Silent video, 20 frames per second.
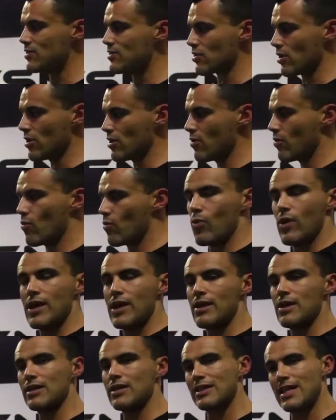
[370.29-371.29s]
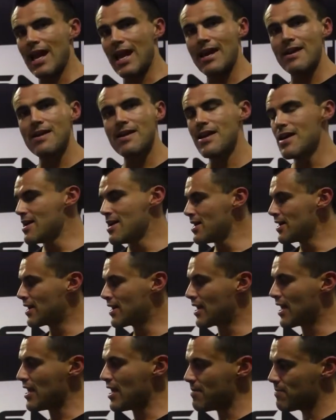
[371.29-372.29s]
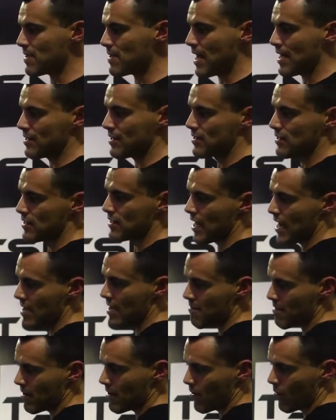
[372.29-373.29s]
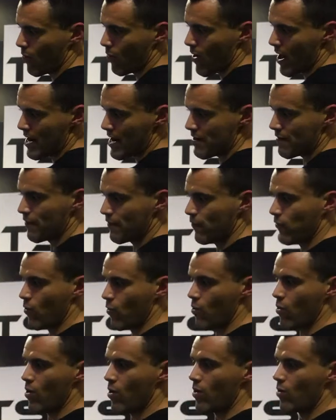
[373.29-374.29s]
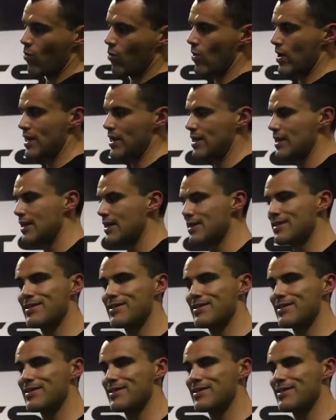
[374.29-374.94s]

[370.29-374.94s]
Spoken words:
so that we then keep that same weight for week